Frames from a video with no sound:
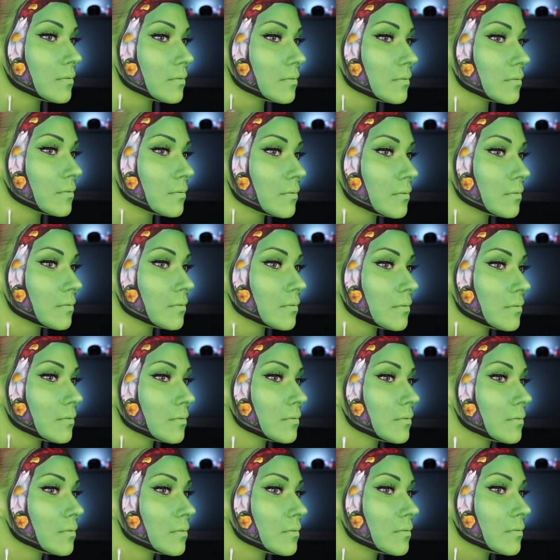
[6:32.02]

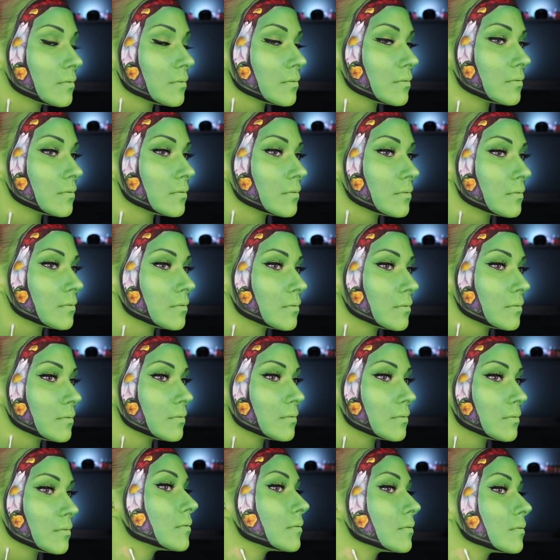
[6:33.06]

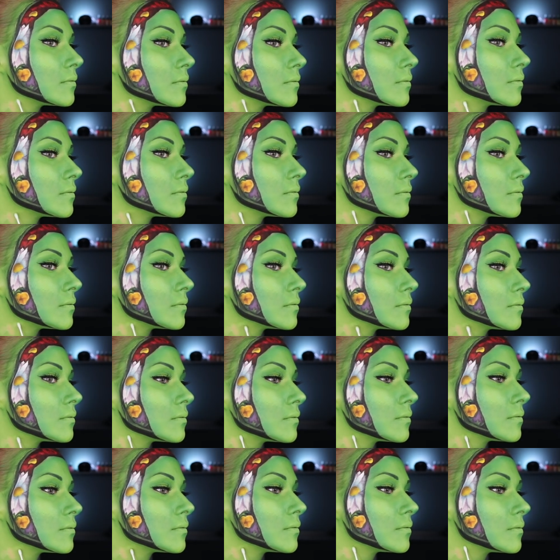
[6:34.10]

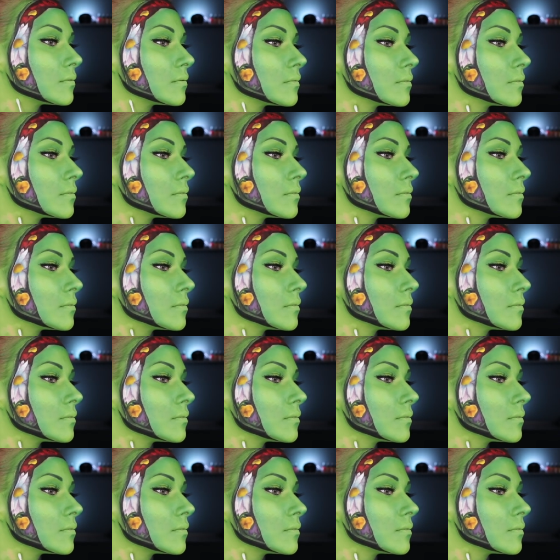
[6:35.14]
(silence)